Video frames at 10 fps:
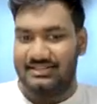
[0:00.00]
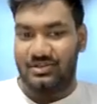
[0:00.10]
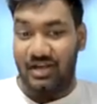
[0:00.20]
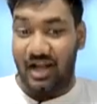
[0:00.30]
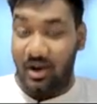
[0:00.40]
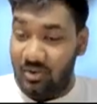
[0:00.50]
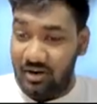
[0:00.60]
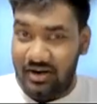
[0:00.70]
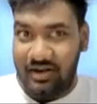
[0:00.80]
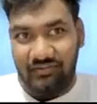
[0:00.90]
So now
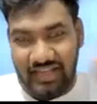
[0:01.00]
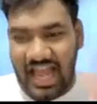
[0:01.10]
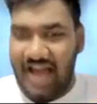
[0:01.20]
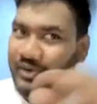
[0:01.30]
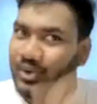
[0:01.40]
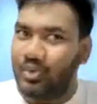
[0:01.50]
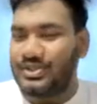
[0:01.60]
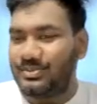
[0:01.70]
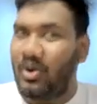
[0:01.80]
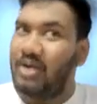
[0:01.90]
we have two
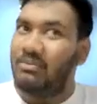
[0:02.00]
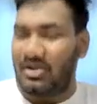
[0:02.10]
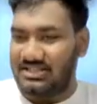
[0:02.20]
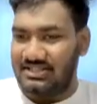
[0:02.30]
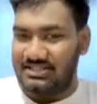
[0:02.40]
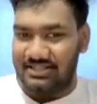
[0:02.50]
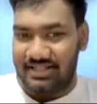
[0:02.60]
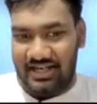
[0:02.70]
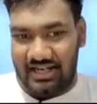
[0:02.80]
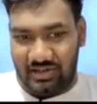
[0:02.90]
small boxes.
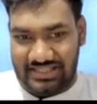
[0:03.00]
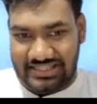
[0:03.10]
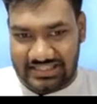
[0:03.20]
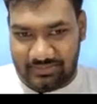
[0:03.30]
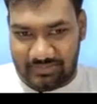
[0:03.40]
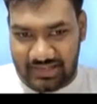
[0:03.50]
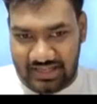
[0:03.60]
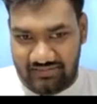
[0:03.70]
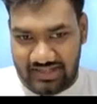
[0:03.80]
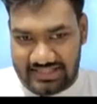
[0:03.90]
Now this is the
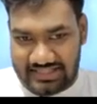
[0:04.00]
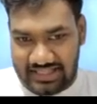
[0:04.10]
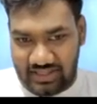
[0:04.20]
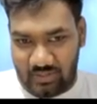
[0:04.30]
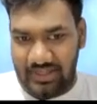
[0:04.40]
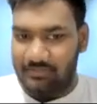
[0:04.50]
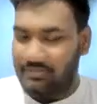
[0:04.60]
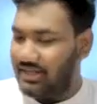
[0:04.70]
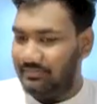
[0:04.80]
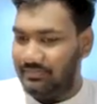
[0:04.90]
previous
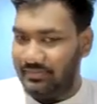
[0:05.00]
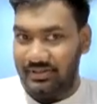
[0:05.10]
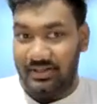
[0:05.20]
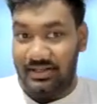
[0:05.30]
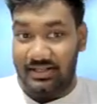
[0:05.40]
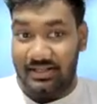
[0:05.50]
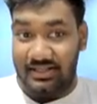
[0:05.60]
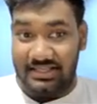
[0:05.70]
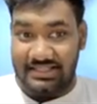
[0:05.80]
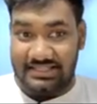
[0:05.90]
equilibrium.
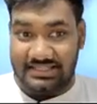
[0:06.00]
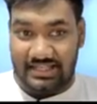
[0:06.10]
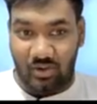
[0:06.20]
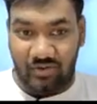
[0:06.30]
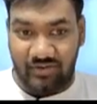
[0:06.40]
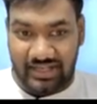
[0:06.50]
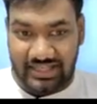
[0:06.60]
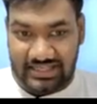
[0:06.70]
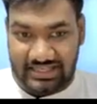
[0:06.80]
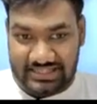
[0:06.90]
This over
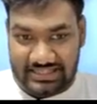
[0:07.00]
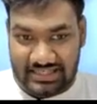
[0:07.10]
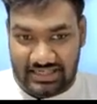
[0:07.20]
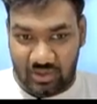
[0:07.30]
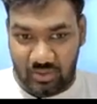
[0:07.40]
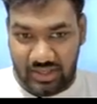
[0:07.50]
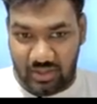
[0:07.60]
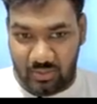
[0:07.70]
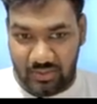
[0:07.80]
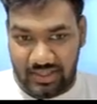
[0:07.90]
here is the new
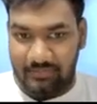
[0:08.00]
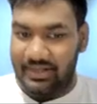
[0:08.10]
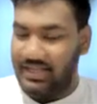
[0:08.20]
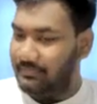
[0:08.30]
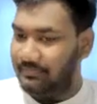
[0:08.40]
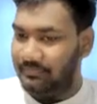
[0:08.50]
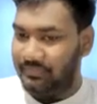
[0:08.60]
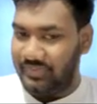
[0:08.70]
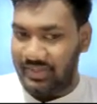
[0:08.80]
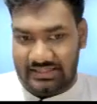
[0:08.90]
equilibrium.
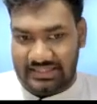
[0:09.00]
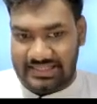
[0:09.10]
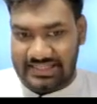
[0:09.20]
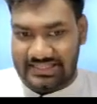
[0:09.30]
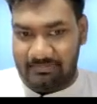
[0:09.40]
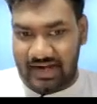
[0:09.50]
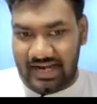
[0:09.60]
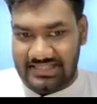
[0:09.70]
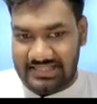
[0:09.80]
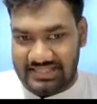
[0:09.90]
This is the
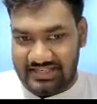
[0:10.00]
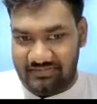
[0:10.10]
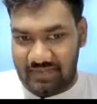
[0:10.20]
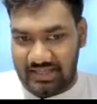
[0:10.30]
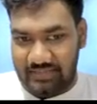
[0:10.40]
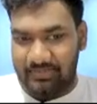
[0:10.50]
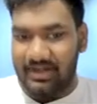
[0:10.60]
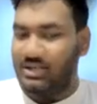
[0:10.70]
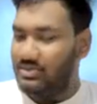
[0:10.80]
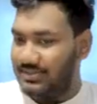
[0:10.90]
price received by the
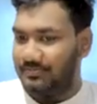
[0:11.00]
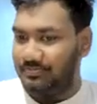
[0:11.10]
producer.